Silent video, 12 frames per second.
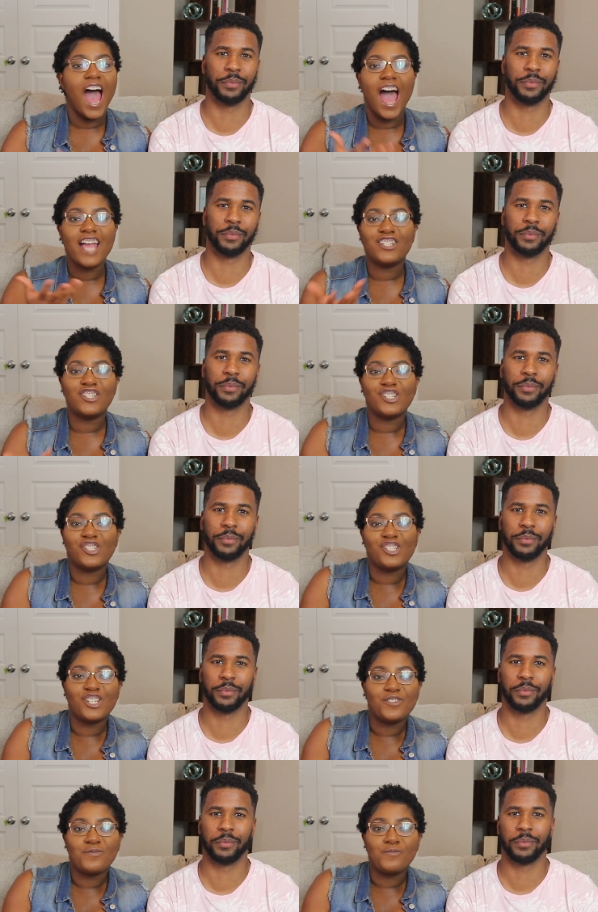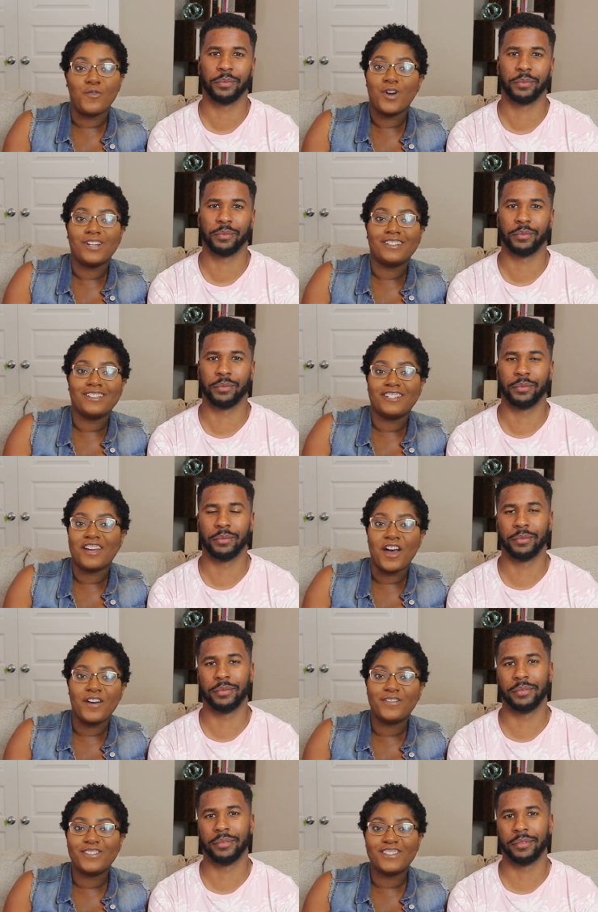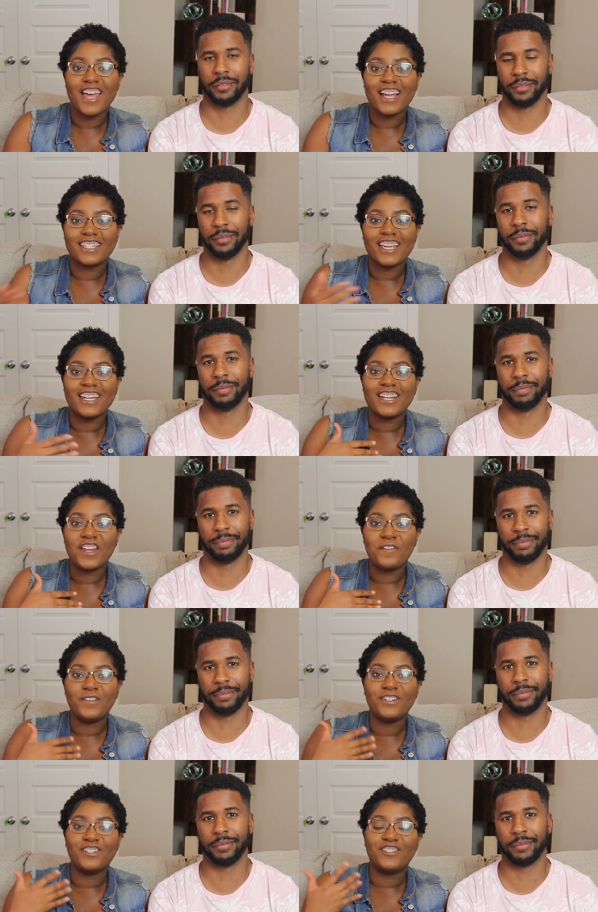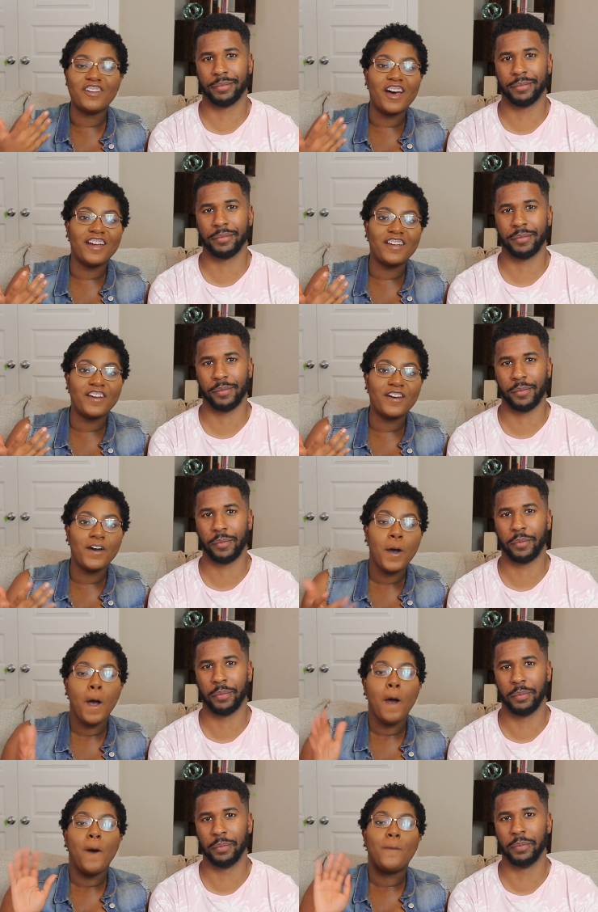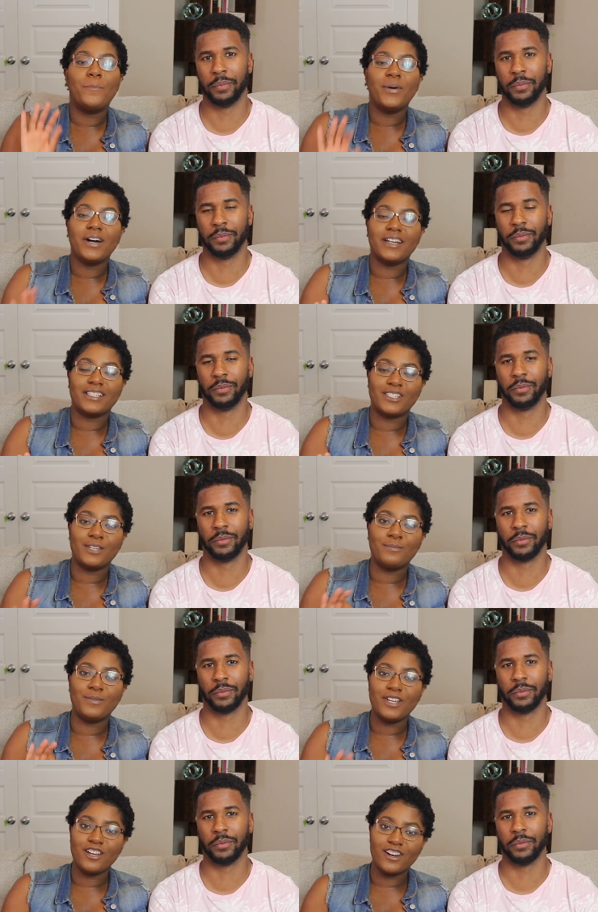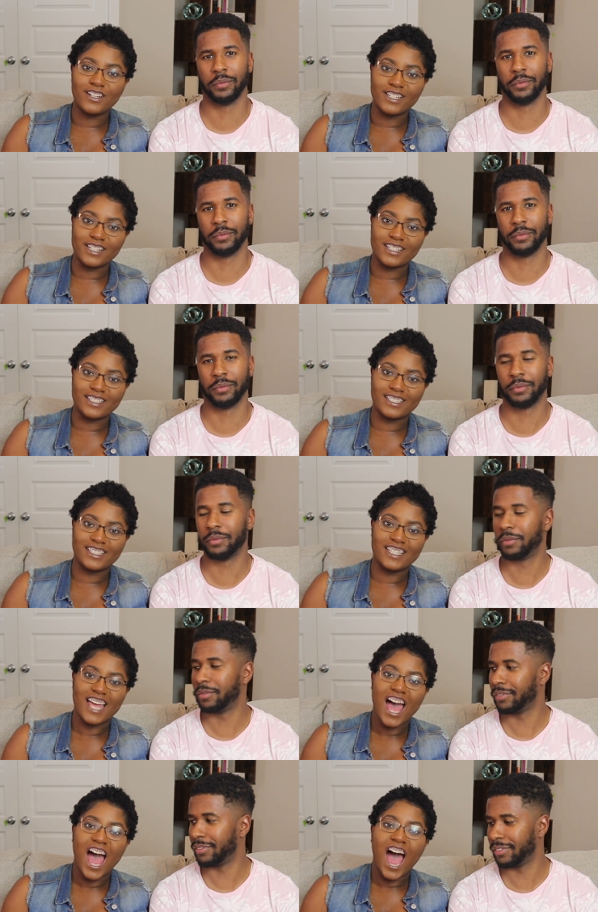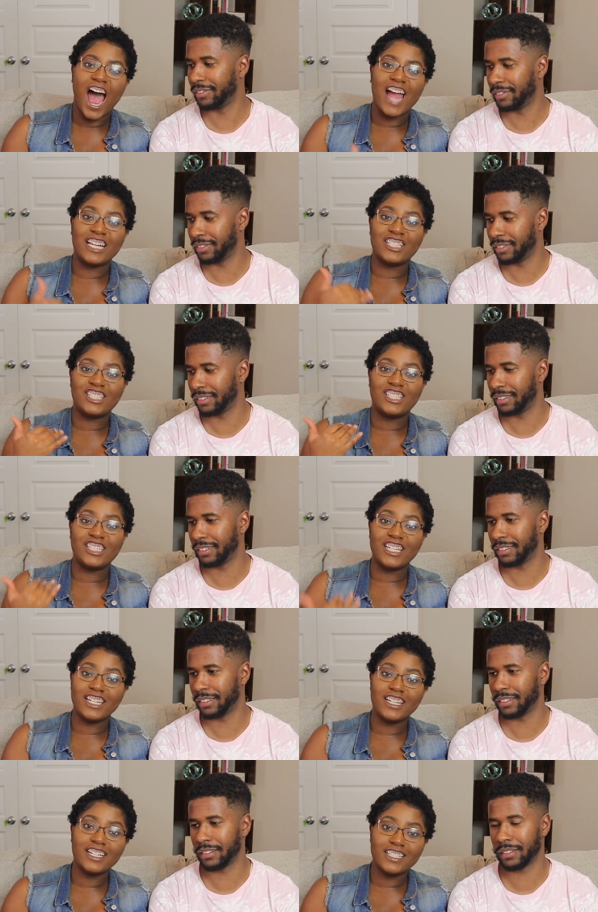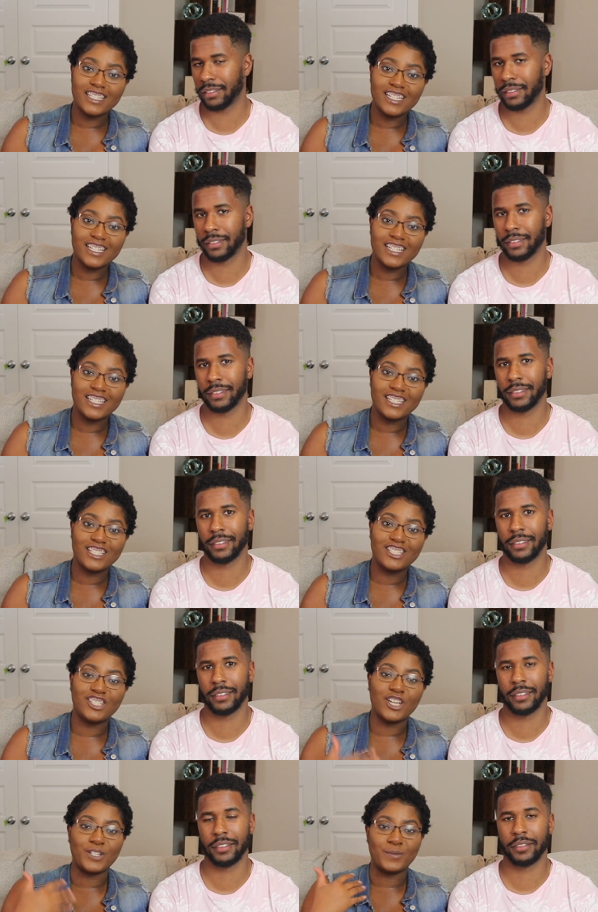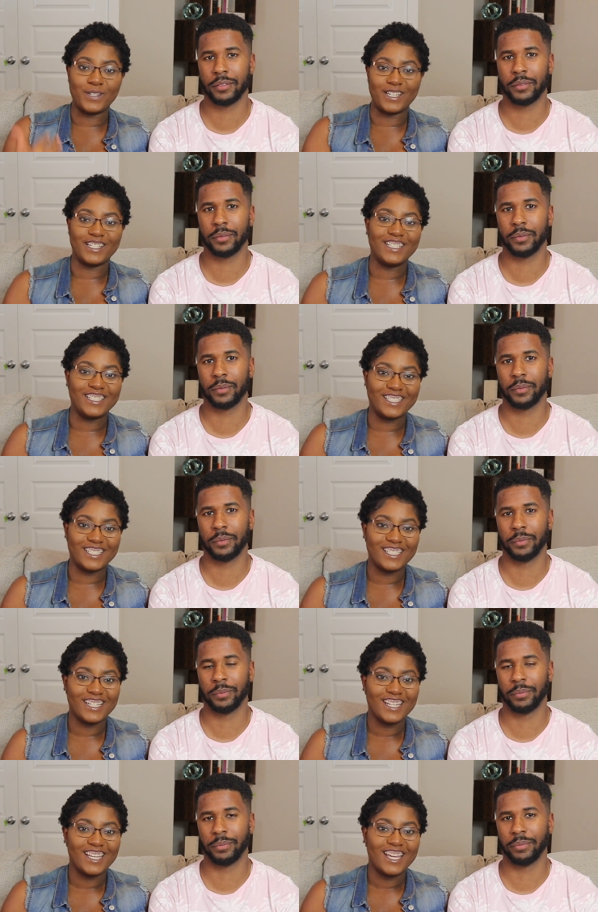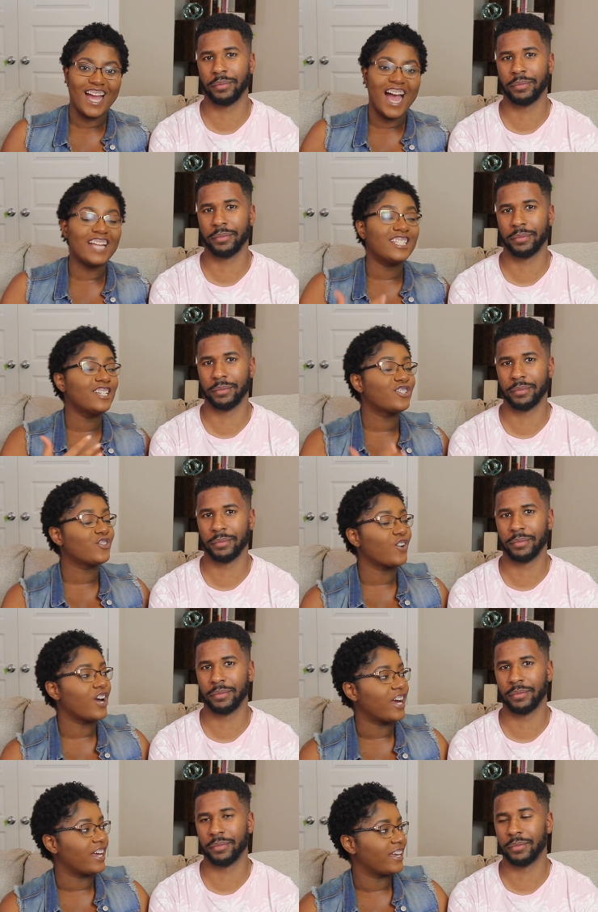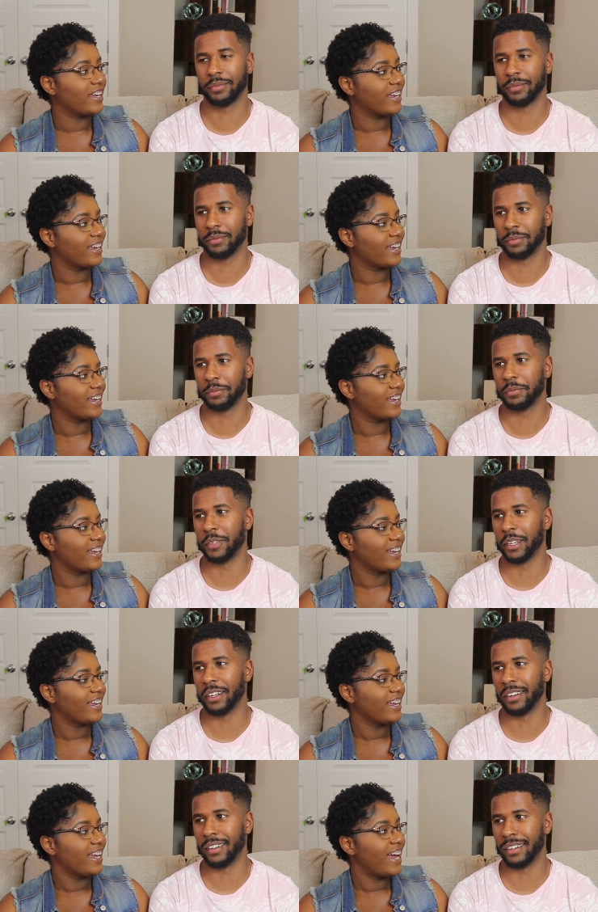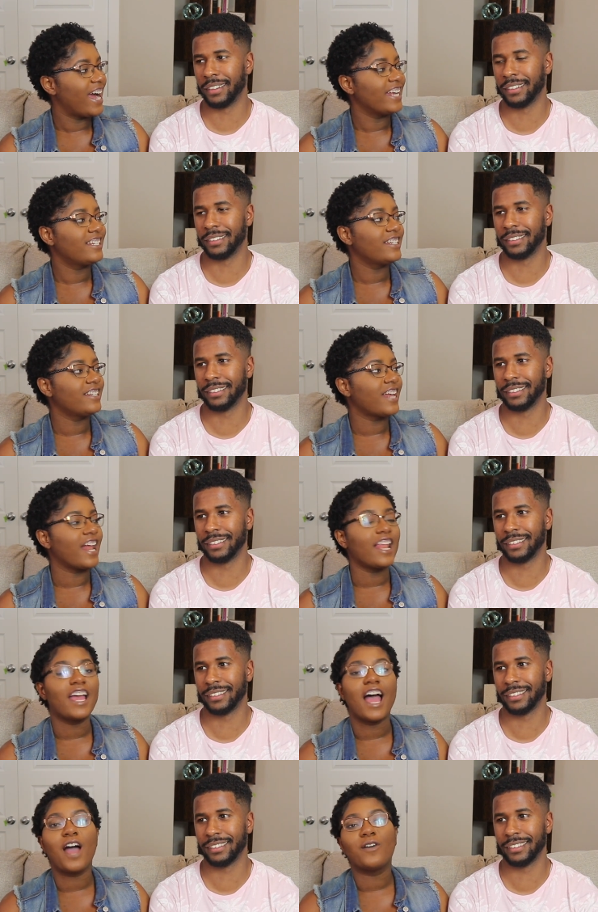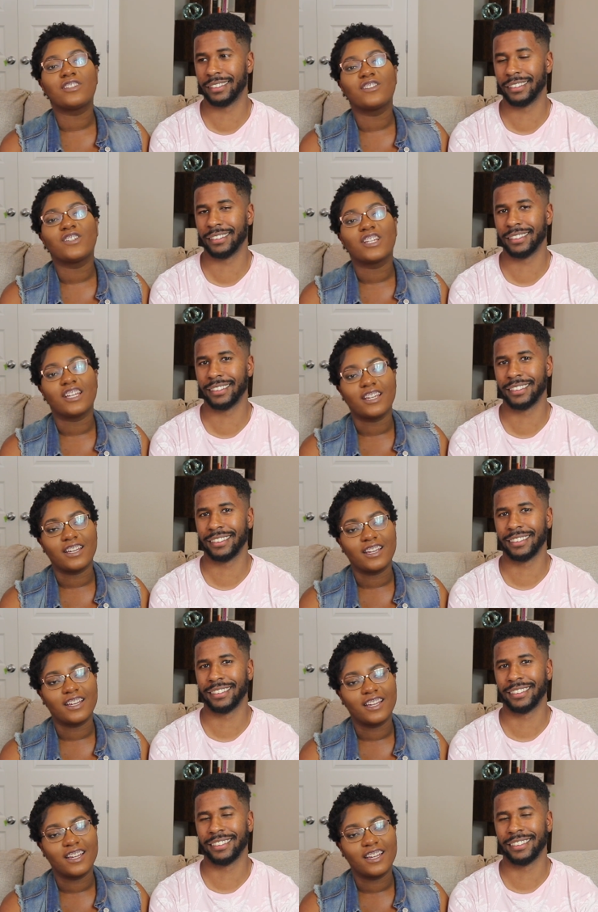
Speaker 1: I just didn't want to have sex. I didn't have a desire. But to be honest, I did it just because. I did try. Yeah. I did. I, I was like, okay,